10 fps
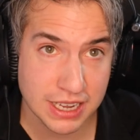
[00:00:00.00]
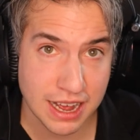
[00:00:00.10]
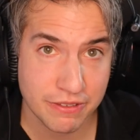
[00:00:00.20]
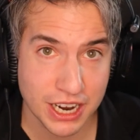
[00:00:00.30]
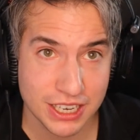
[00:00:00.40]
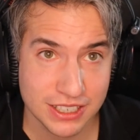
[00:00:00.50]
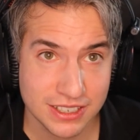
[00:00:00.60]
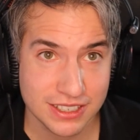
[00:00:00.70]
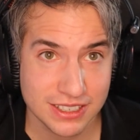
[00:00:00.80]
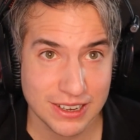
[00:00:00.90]
I've
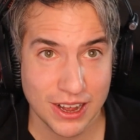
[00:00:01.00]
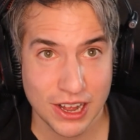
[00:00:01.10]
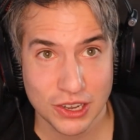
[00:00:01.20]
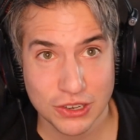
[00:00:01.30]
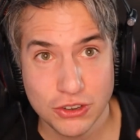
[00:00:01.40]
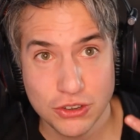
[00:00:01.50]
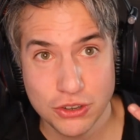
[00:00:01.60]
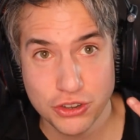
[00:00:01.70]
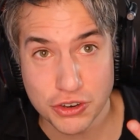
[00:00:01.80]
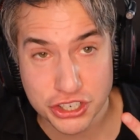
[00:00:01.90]
got
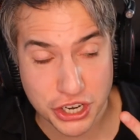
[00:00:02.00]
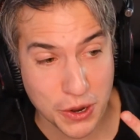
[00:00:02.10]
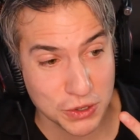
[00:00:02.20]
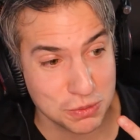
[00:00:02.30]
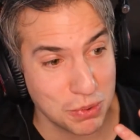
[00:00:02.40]
2 shows